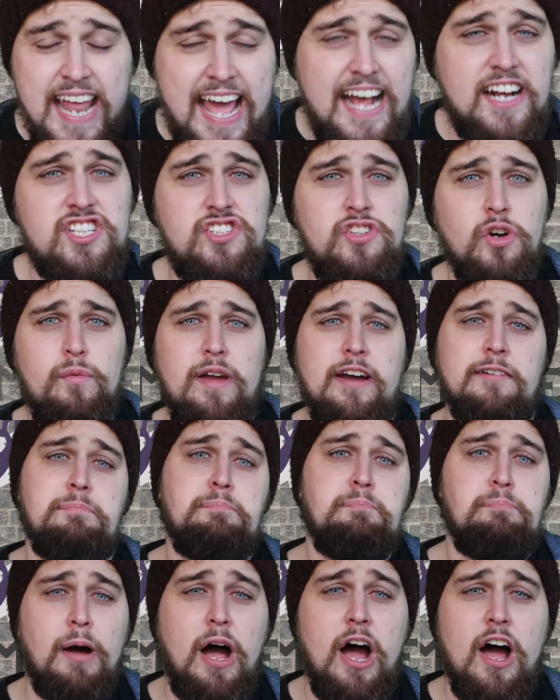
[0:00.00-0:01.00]
Next up, we
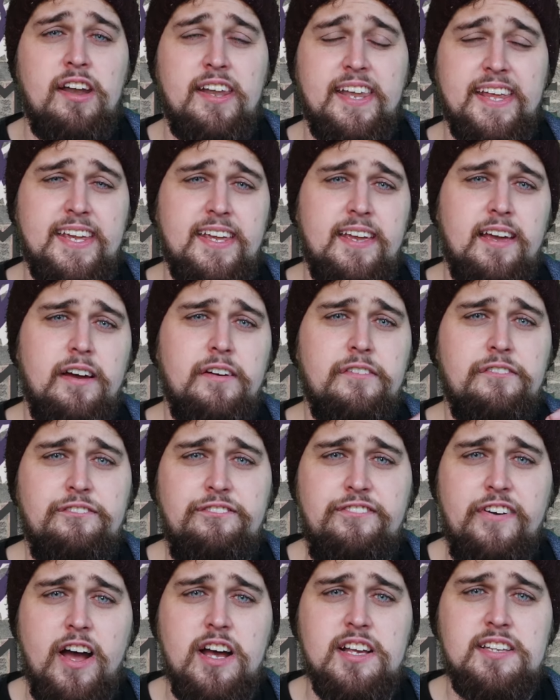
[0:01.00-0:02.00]
have Burnley
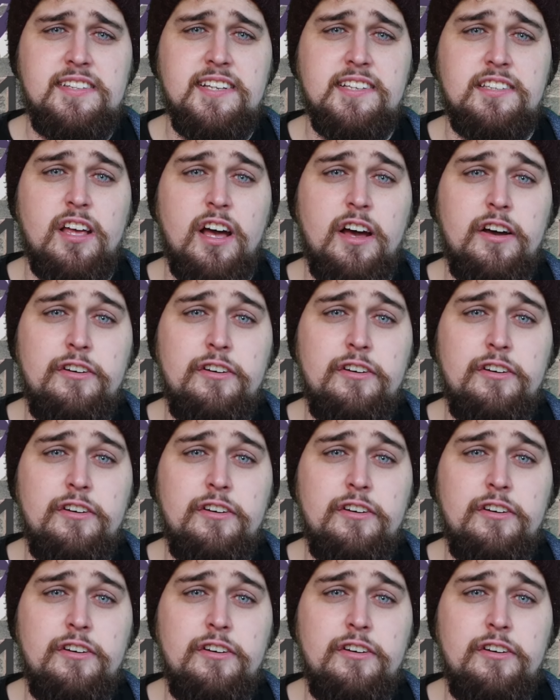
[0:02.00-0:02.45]
versus